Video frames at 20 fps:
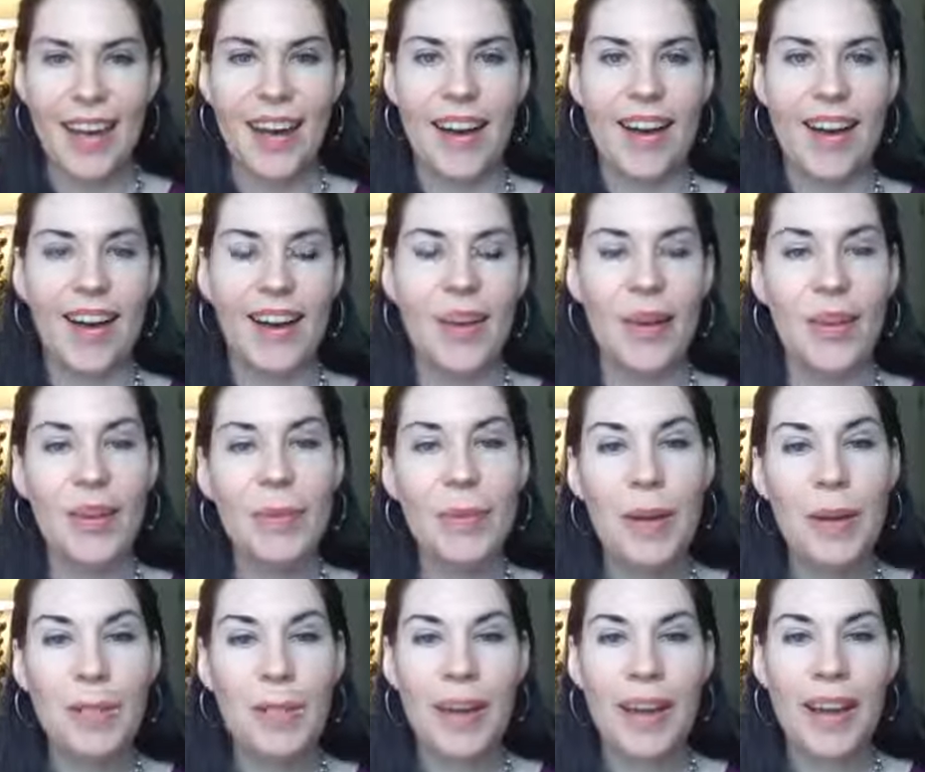all
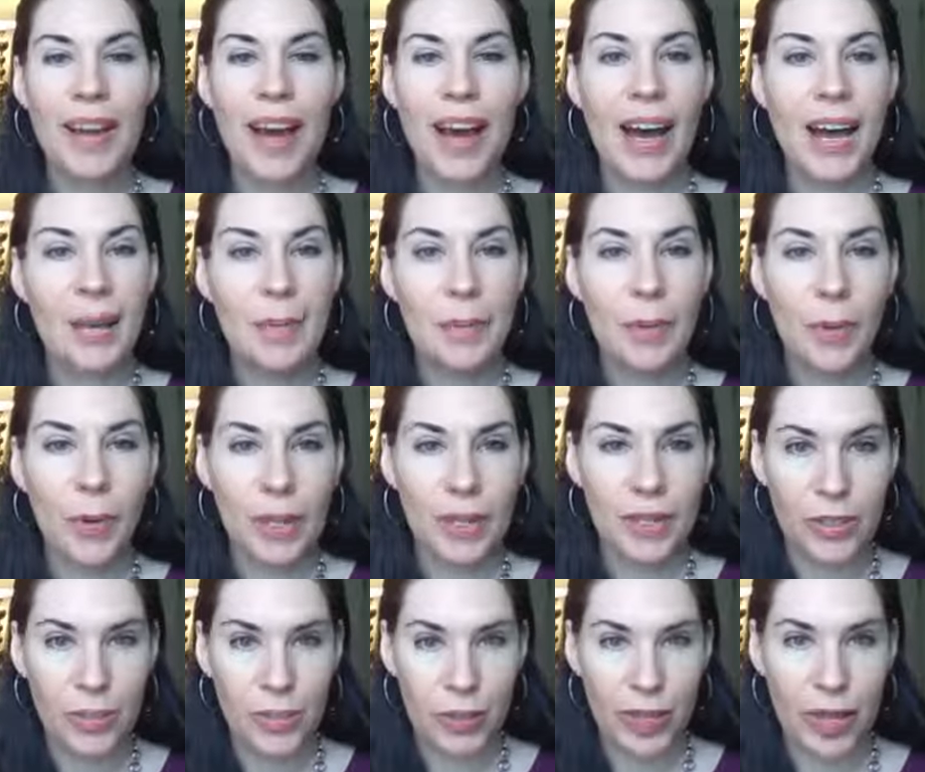about my High
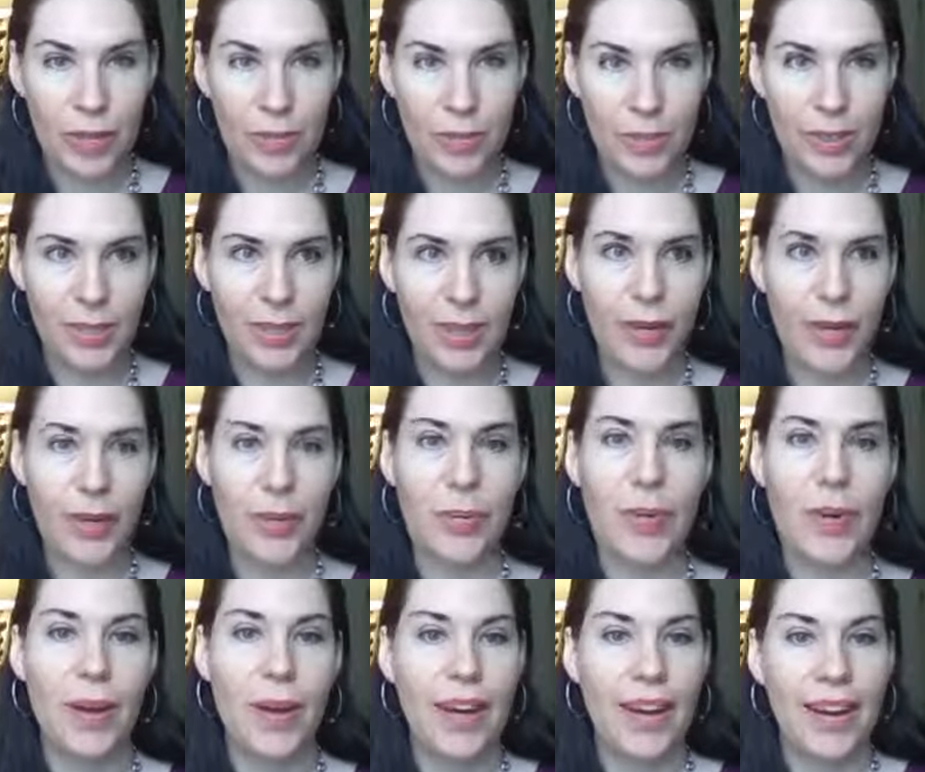Point trip.
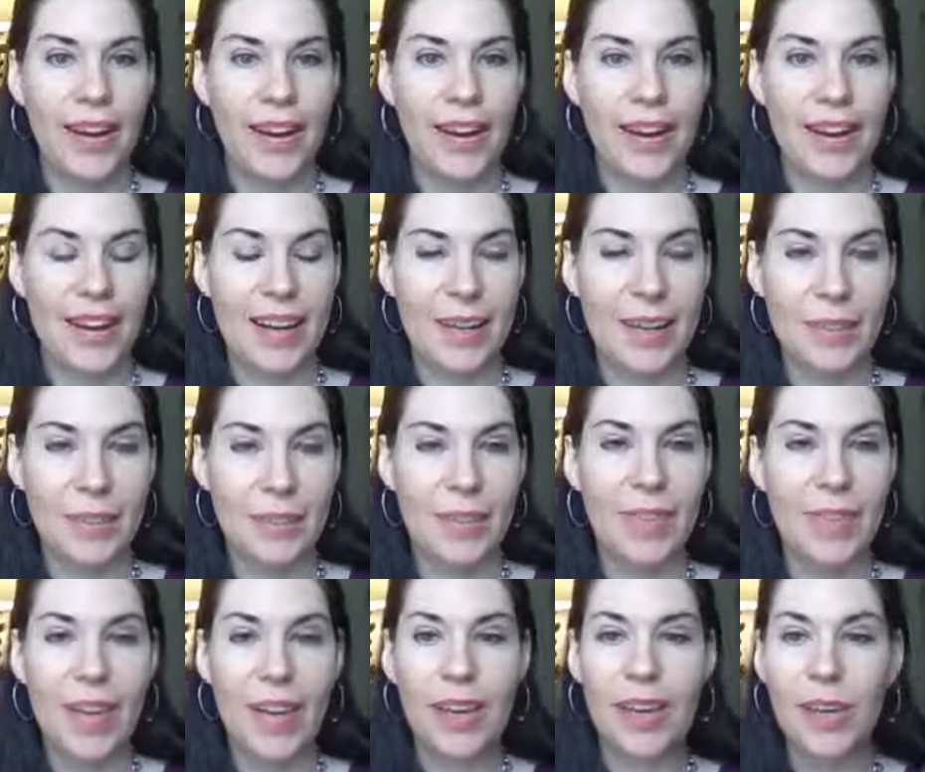So
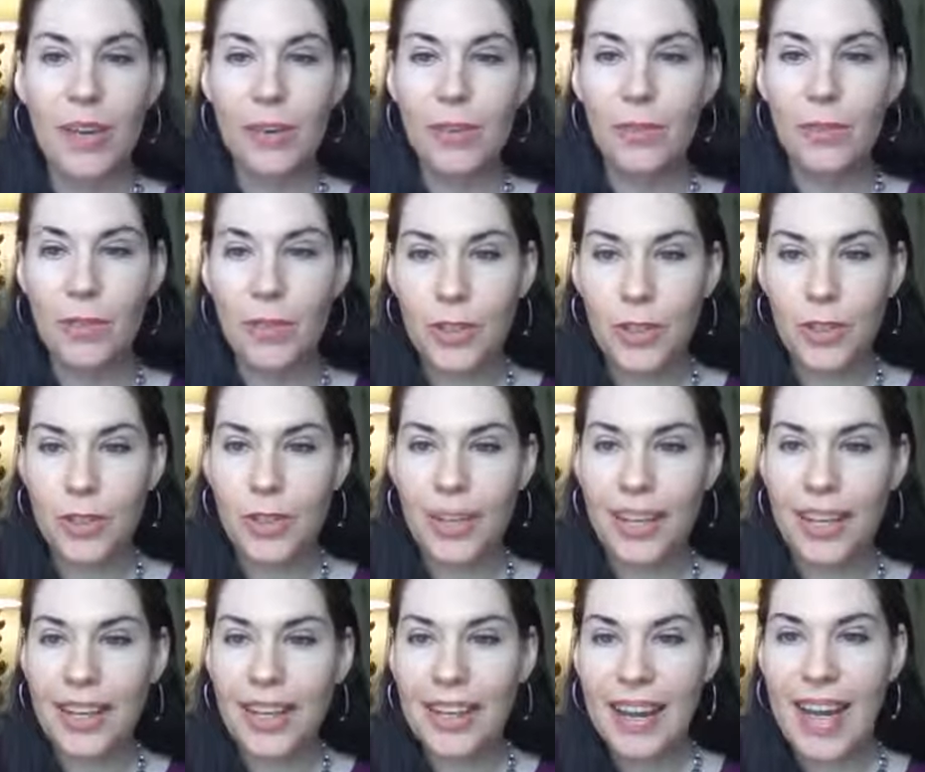thank you for
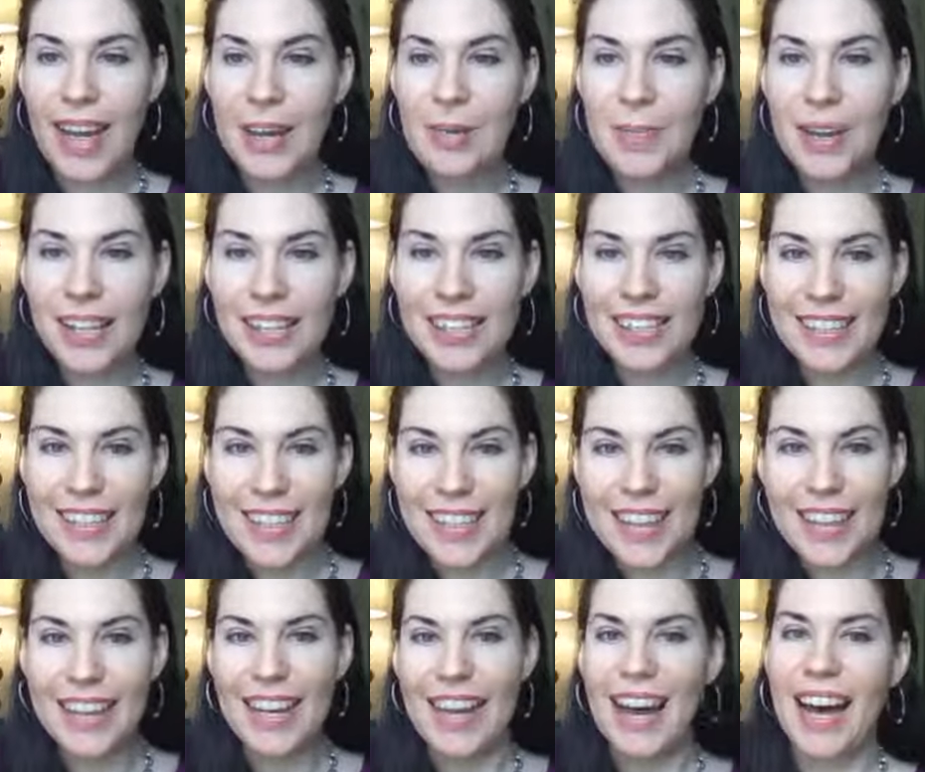tuning in. Hey,
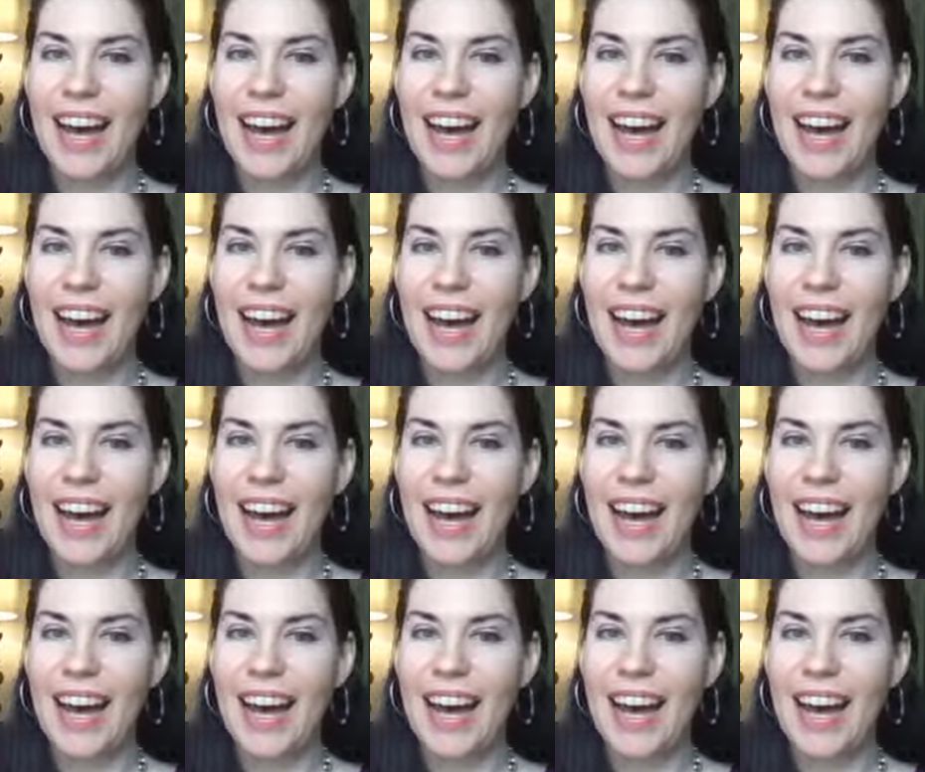Betsy.